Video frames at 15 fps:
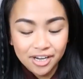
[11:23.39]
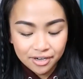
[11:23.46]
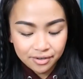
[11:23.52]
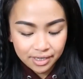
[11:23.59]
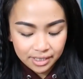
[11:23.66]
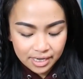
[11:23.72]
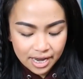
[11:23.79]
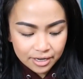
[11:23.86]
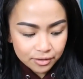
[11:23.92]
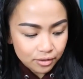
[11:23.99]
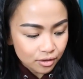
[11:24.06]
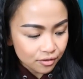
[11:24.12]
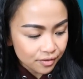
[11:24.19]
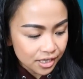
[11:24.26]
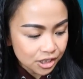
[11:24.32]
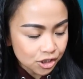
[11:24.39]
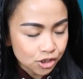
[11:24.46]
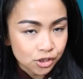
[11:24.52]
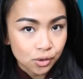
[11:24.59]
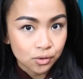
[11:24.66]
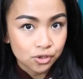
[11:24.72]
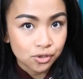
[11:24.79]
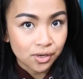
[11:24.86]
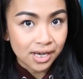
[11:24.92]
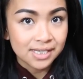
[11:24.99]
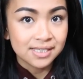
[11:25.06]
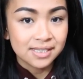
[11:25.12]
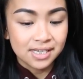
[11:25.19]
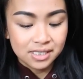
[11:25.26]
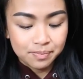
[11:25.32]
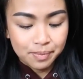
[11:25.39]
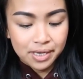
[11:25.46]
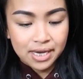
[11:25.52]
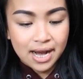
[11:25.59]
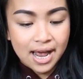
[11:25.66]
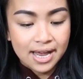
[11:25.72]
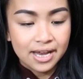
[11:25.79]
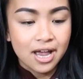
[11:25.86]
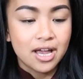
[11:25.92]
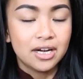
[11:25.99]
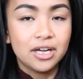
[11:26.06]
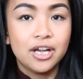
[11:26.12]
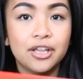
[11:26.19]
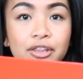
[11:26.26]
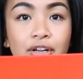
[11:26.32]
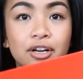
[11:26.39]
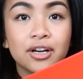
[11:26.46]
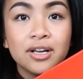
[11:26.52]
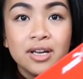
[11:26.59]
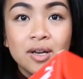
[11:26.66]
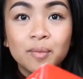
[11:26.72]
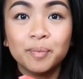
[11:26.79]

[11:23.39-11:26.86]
Alrighty, I don't know if I showed you guys this, but I got other